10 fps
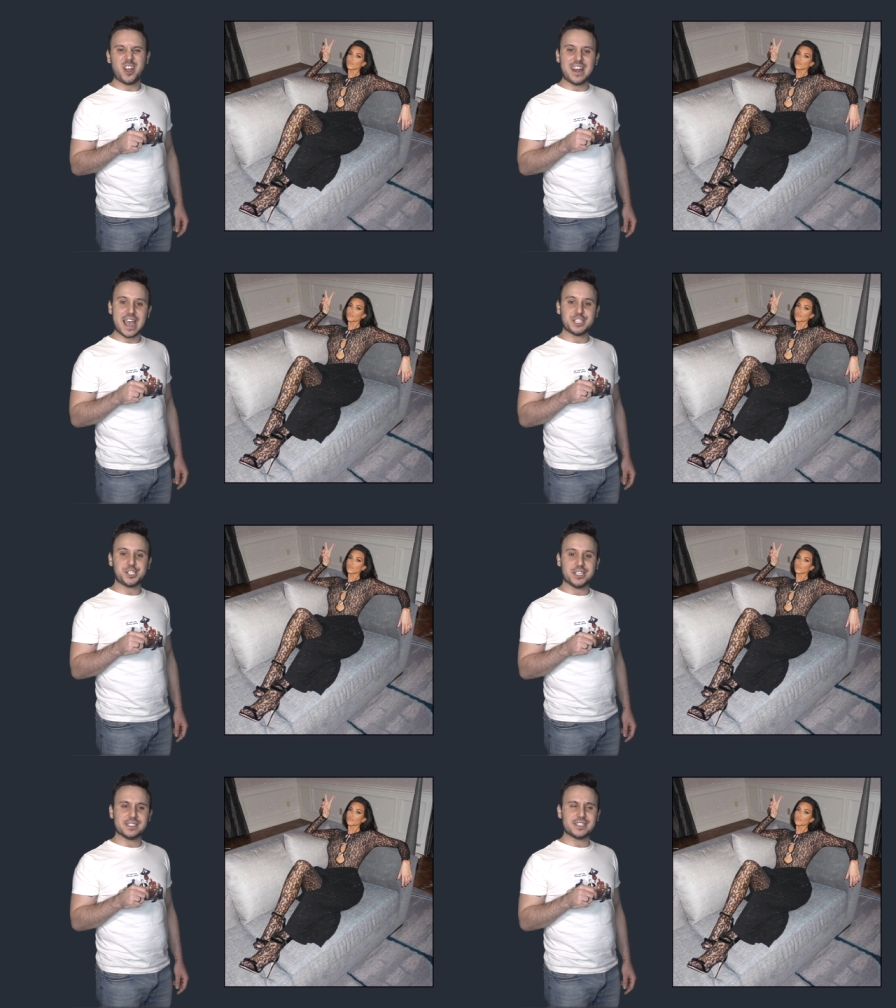the
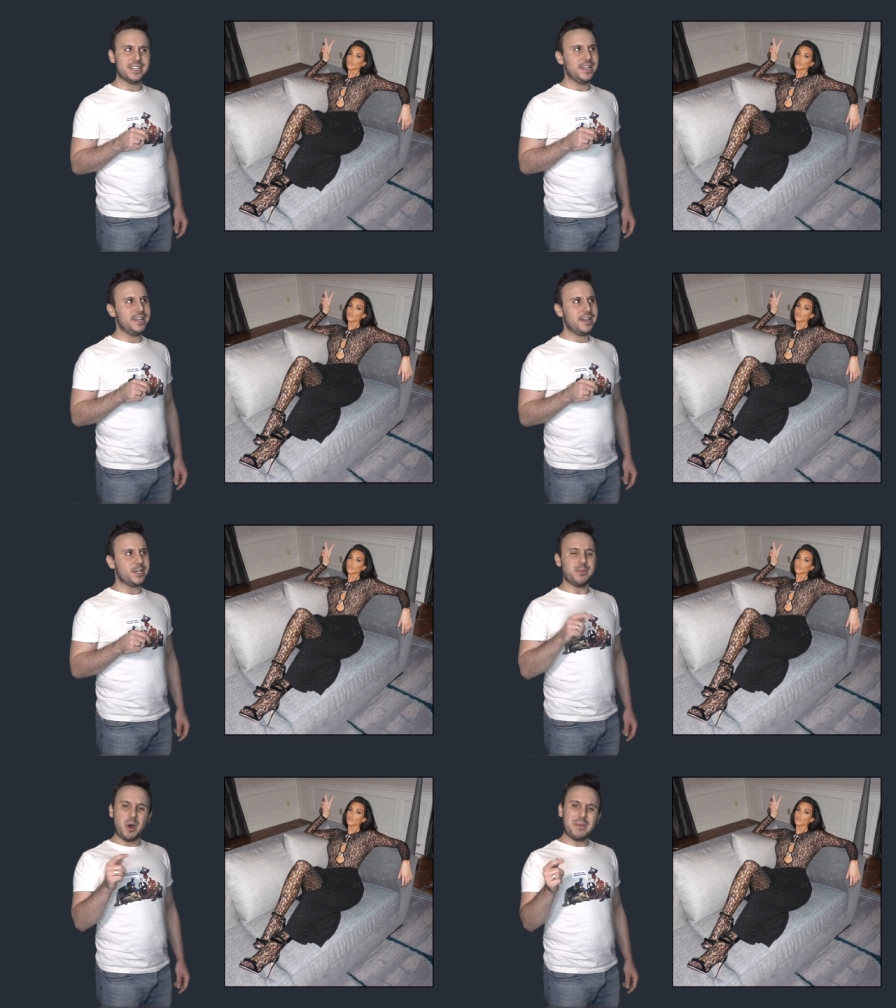Kardashians.
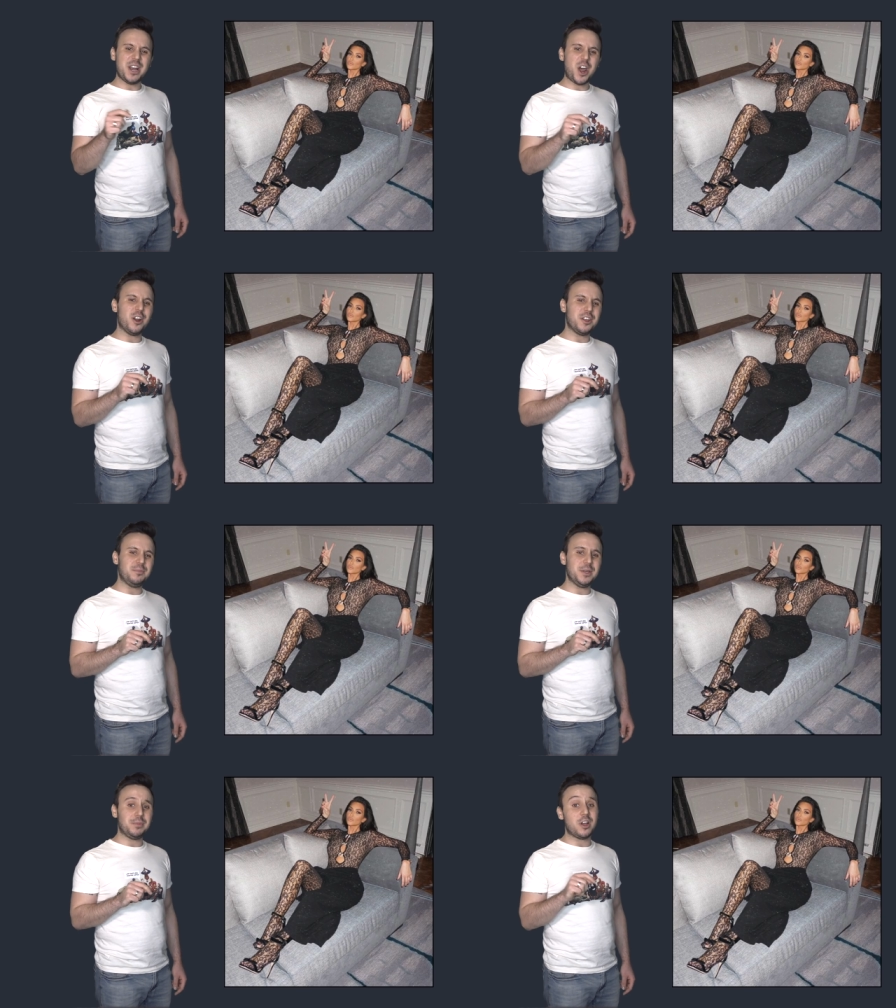A small minority
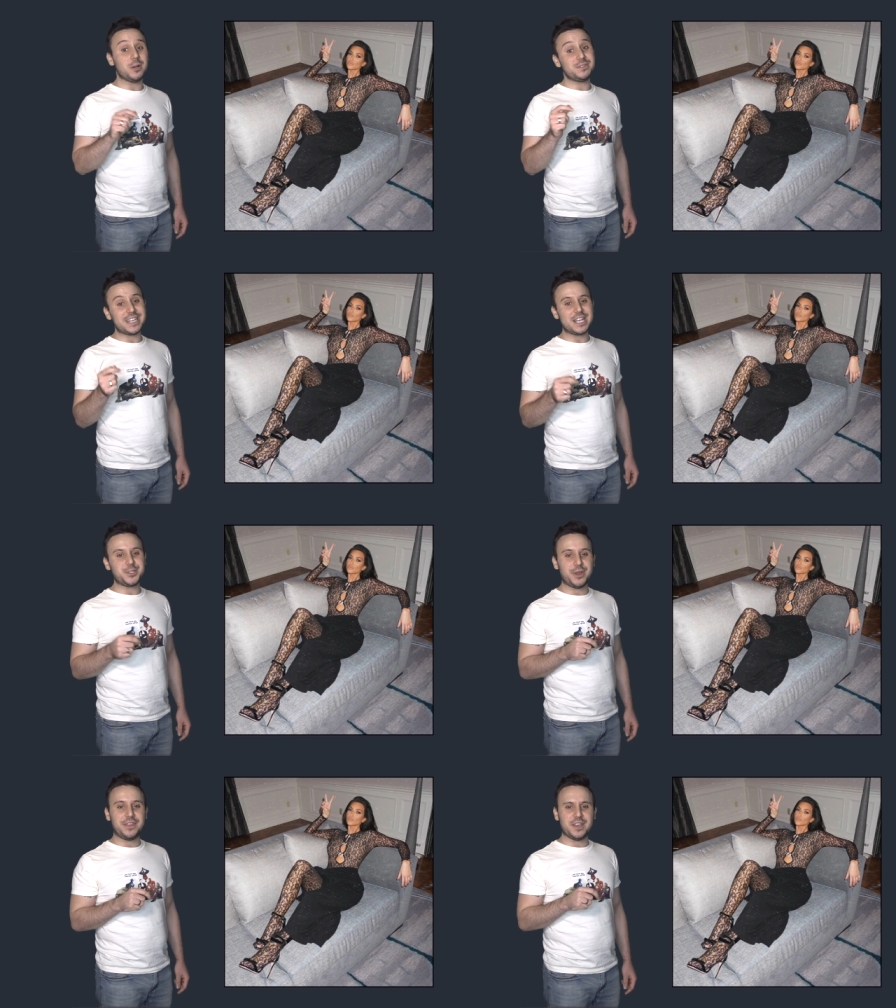of people are
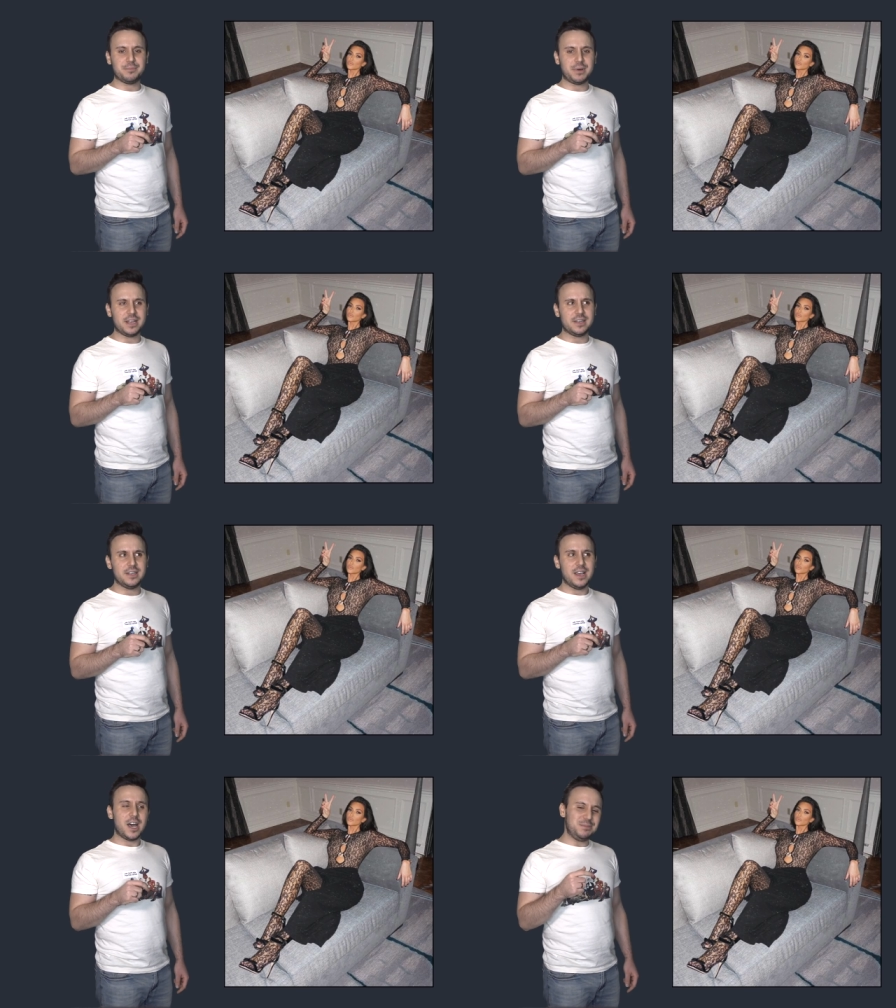obsessed with it,
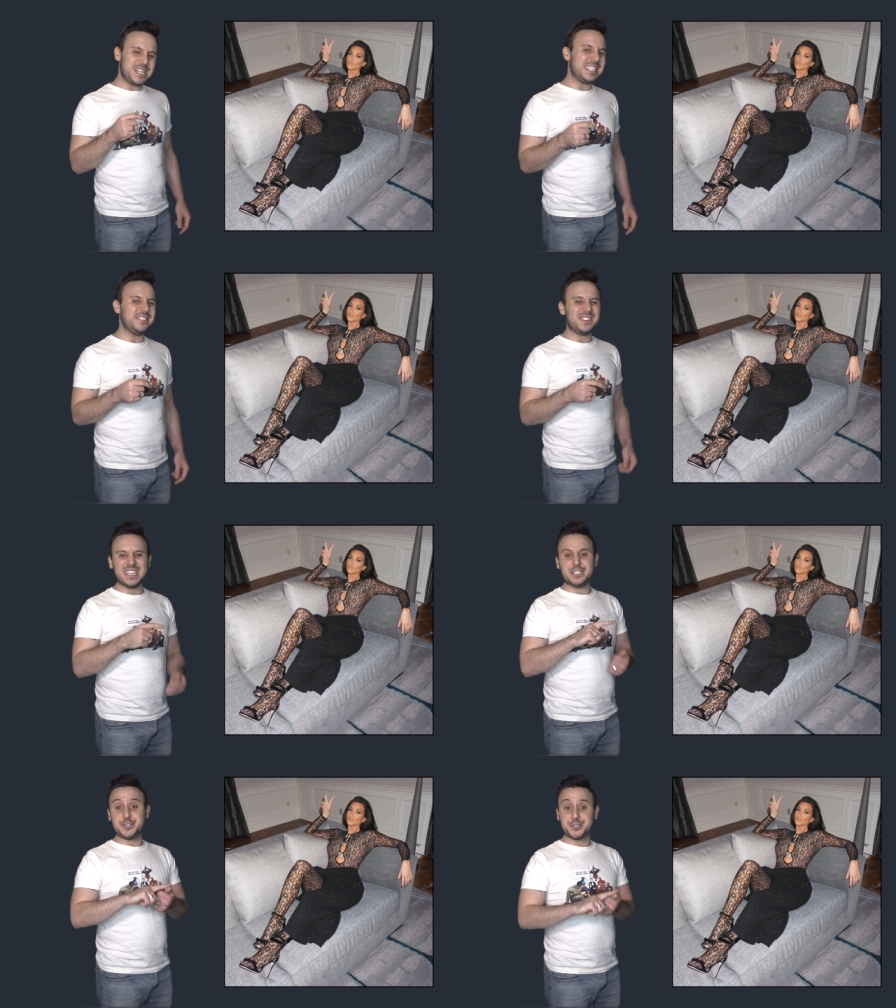but
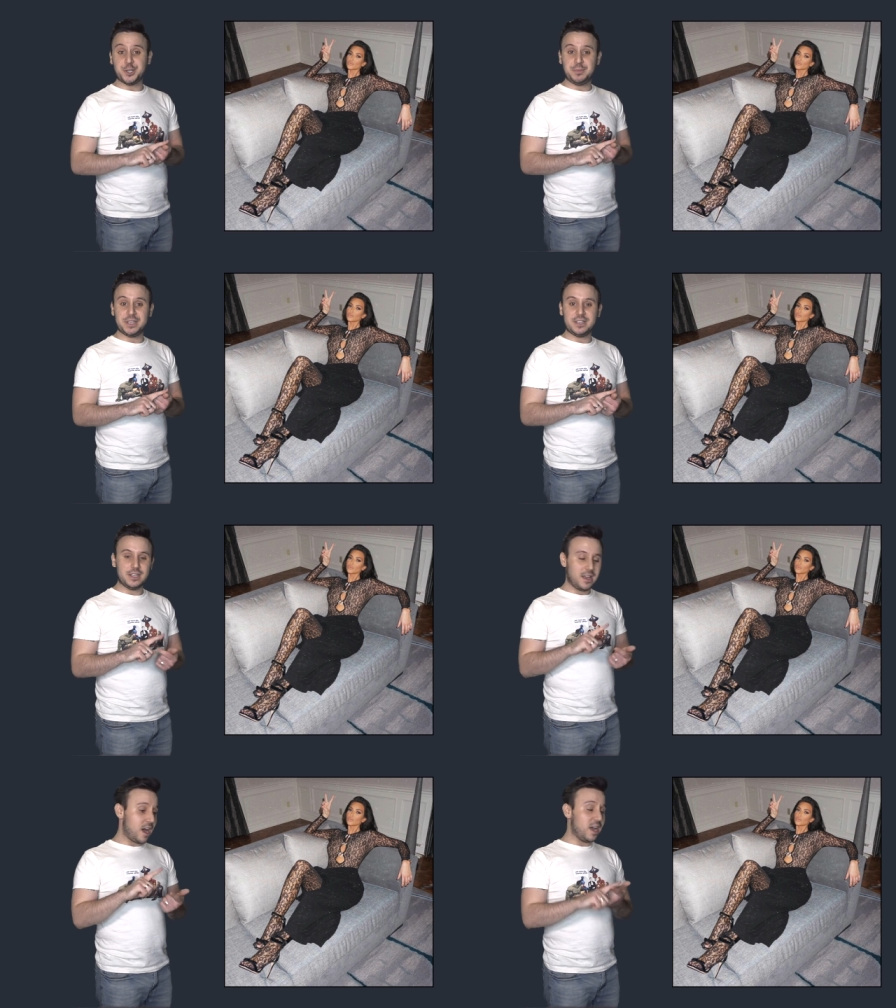objectively it's
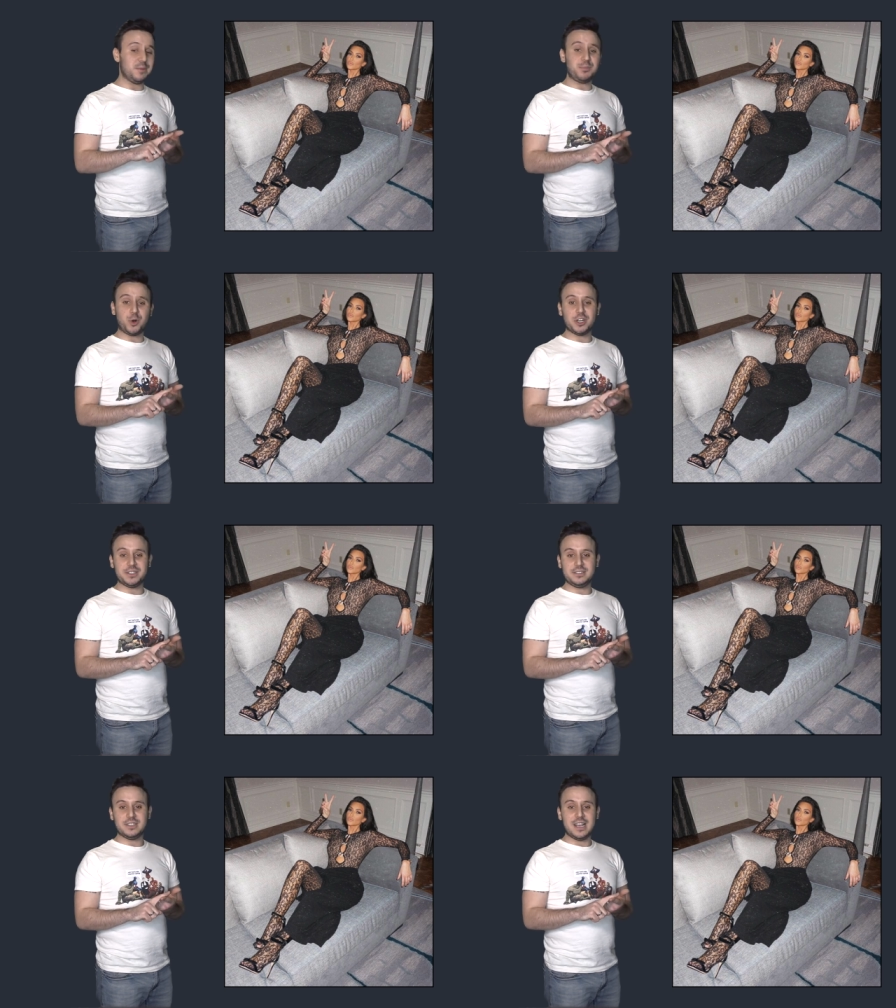stupid,
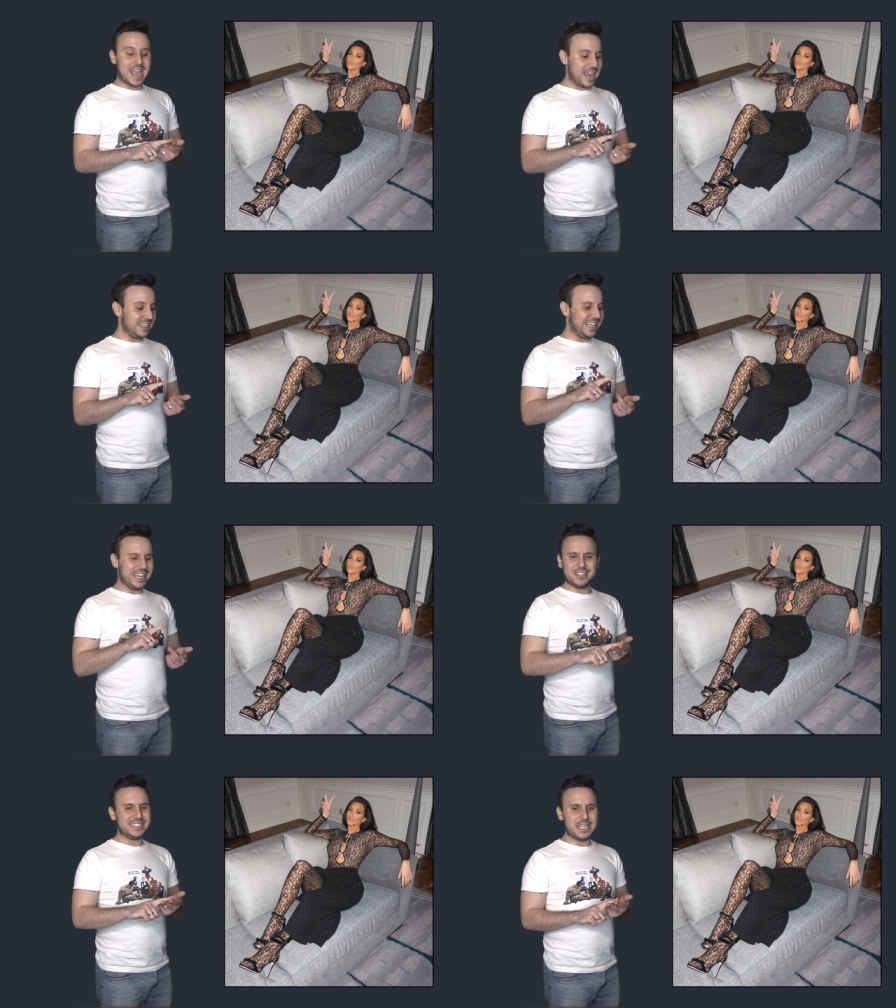unimportant, and
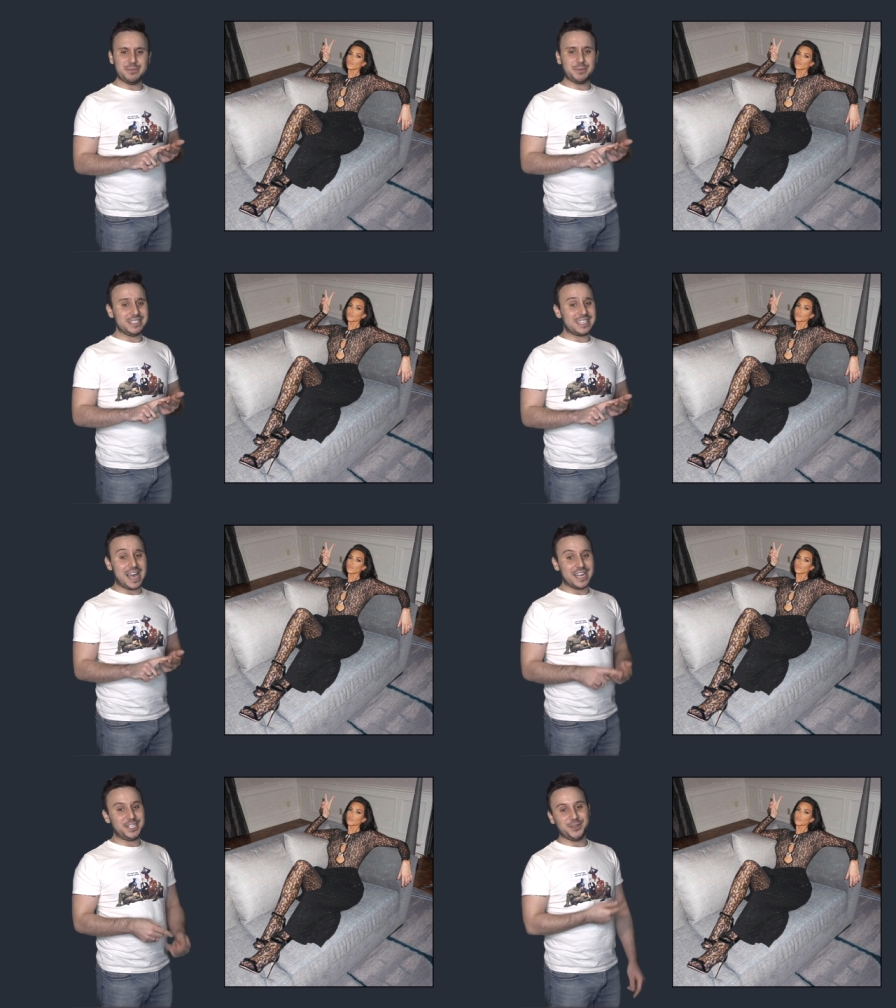irredeemably tied